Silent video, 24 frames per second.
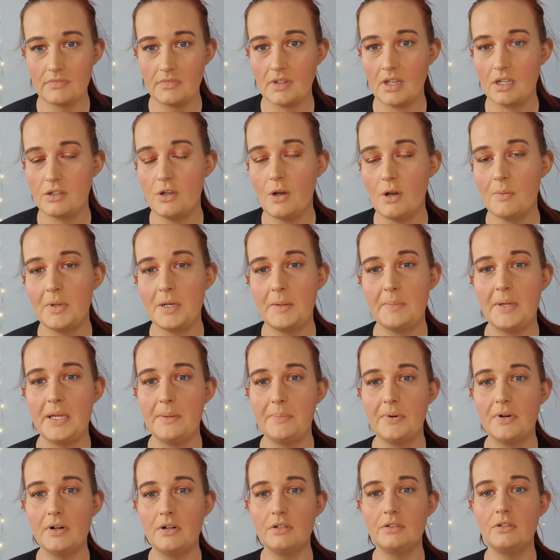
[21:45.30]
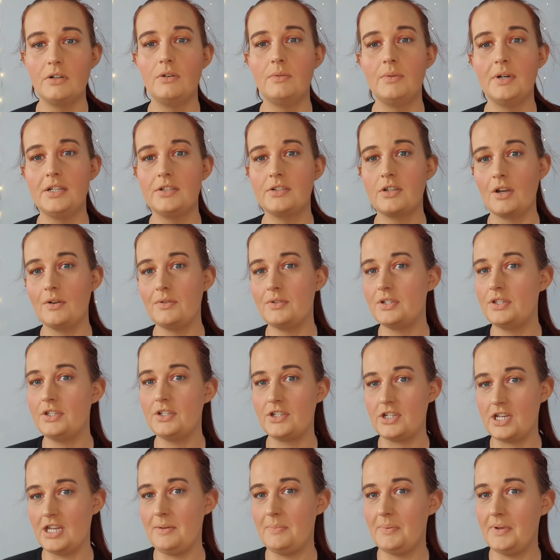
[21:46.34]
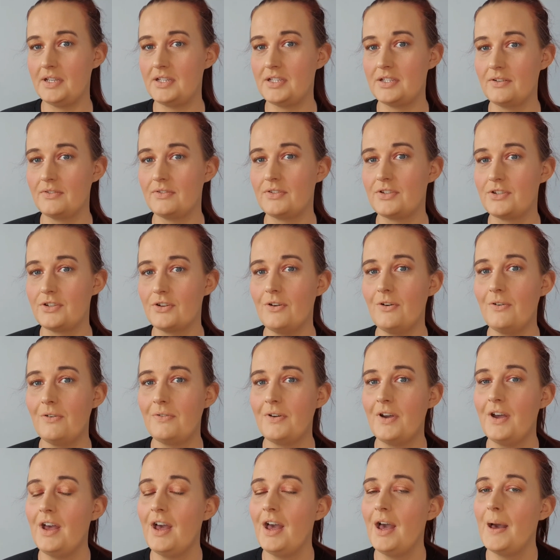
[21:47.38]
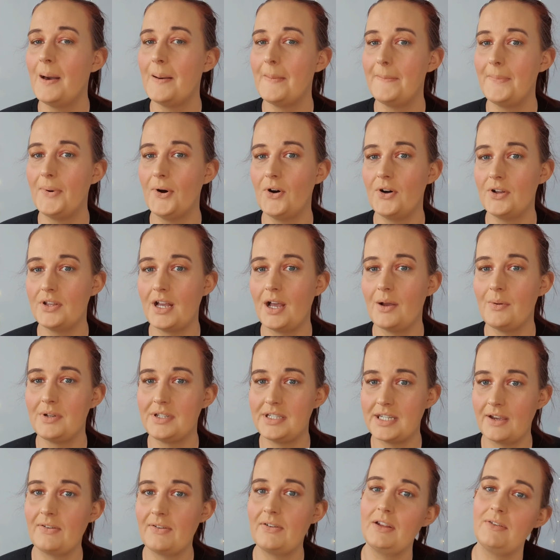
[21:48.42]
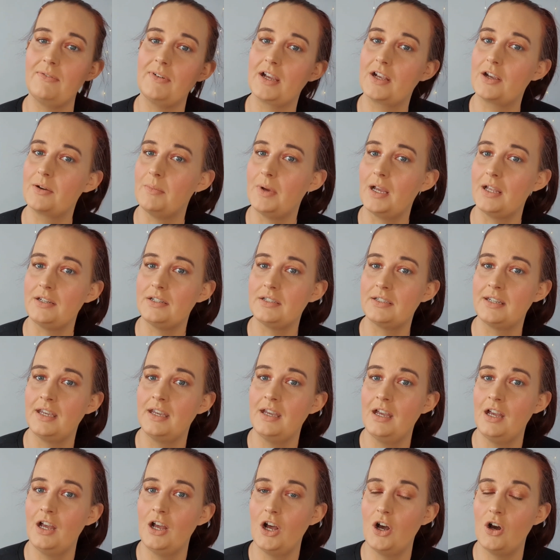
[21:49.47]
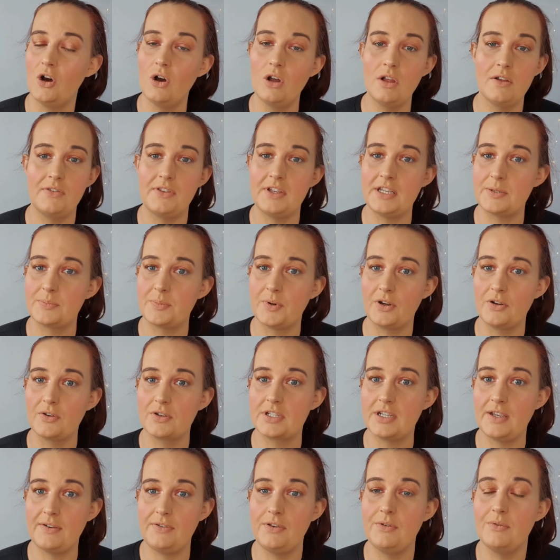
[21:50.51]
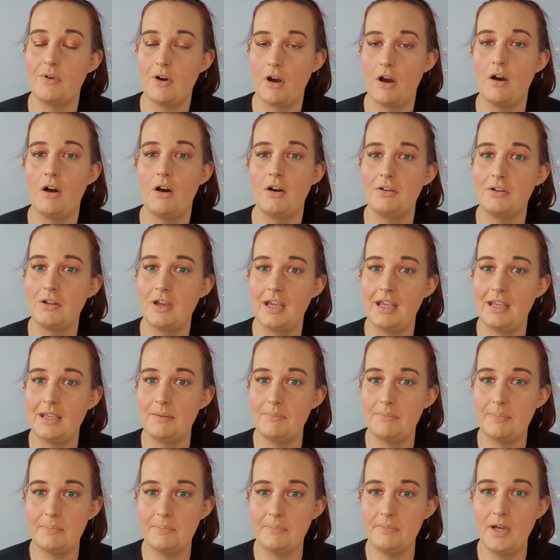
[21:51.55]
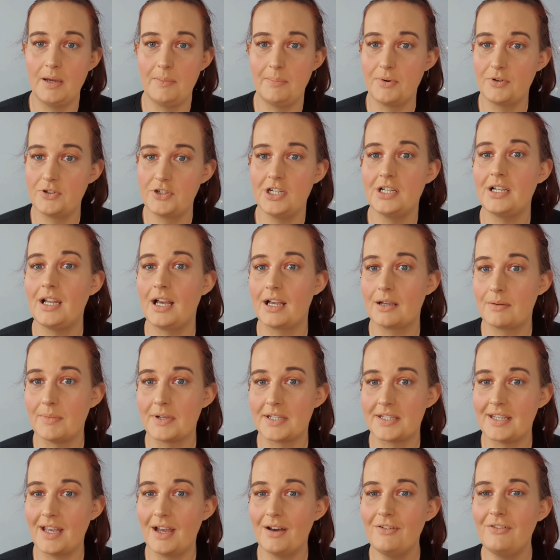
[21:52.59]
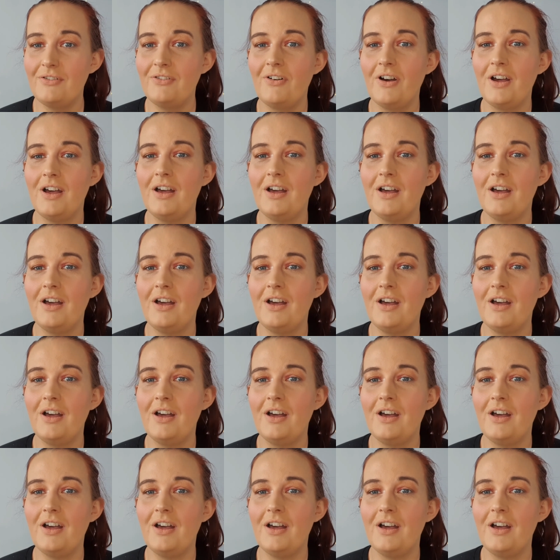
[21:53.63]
not many people always go to the cheapest of stuff, but I would definitely recommend all of these products if you are on a budget like myself